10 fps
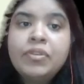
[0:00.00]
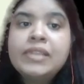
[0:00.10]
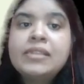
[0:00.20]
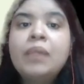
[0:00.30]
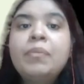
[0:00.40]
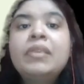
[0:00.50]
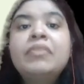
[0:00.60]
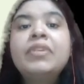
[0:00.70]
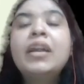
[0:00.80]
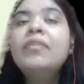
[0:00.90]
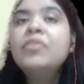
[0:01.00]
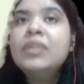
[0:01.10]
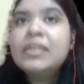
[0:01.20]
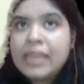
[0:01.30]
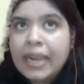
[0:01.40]
for example, if you have to
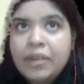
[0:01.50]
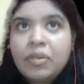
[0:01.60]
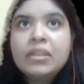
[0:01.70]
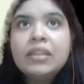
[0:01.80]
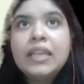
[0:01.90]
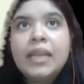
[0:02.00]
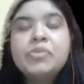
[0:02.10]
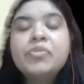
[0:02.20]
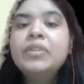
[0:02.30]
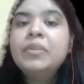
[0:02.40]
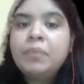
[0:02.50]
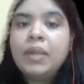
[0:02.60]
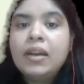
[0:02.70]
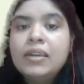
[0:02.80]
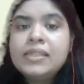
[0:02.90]
decide on the names for the
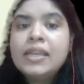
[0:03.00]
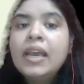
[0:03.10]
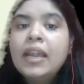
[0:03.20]
plants,